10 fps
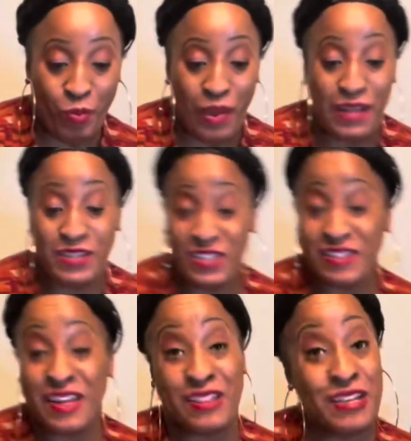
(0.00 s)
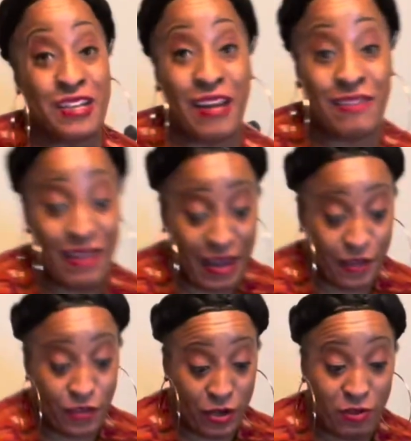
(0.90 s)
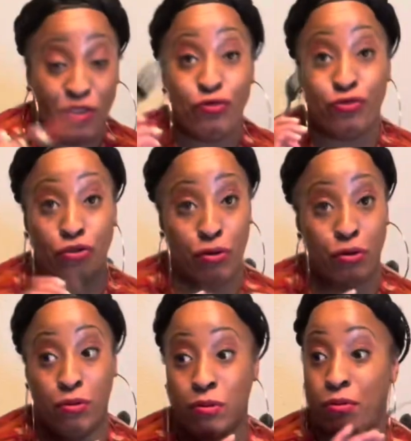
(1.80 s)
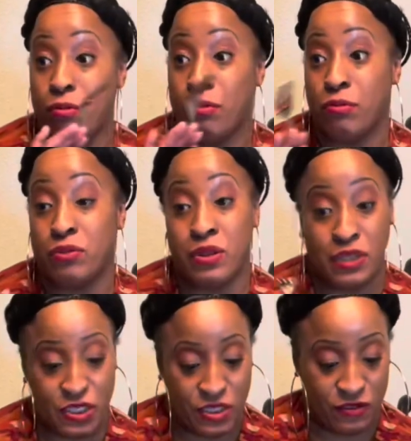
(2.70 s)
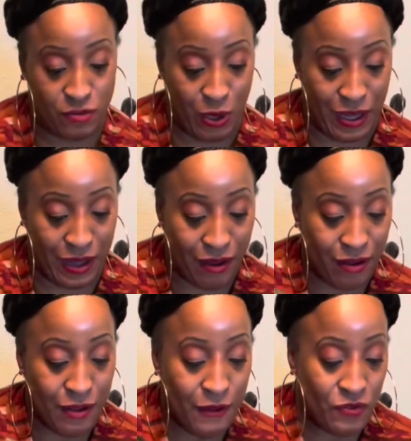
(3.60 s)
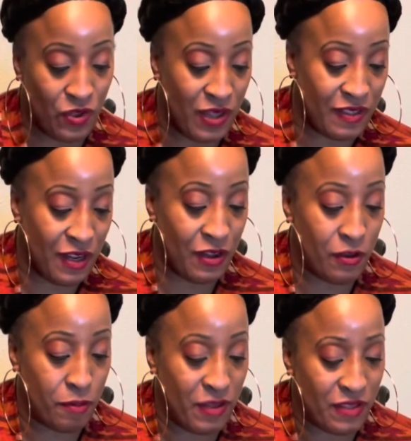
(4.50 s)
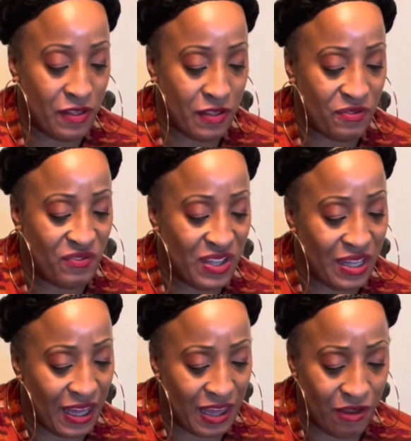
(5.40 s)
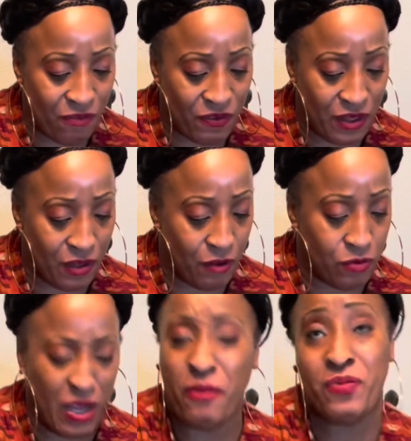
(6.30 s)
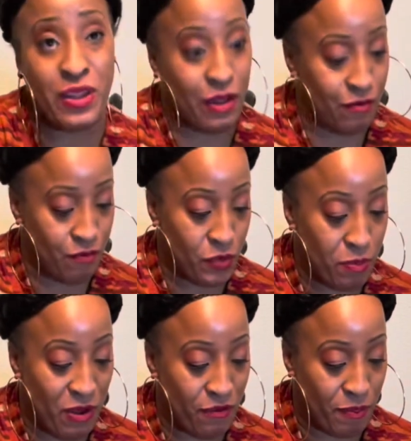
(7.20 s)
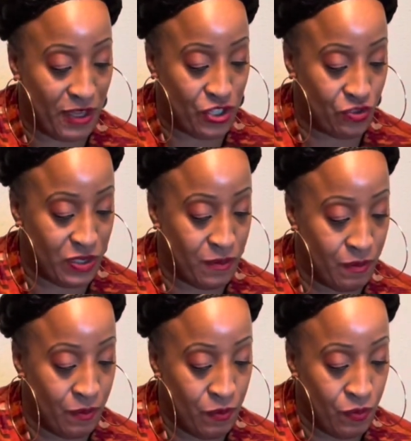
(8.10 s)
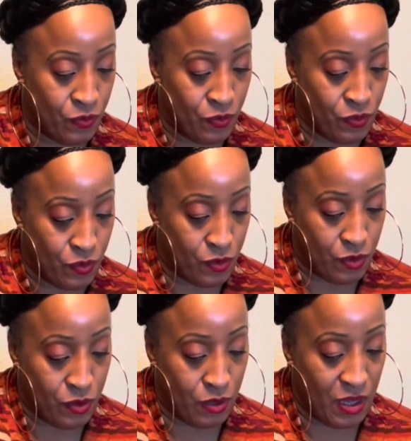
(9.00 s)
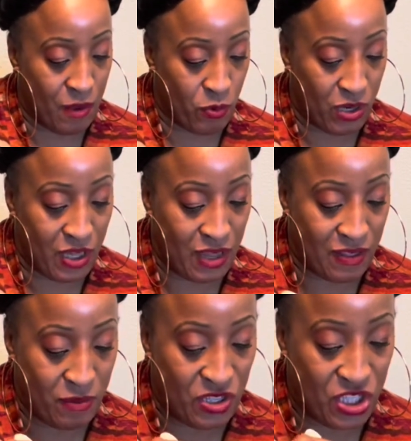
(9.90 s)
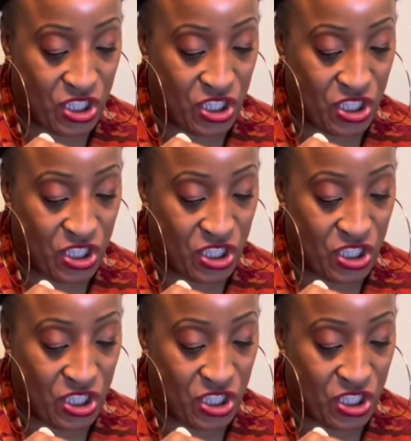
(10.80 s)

I just think the next day is gonna be so delicious, right? So let's get a little piece of this flaky puff pastry. And we're gonna get some of this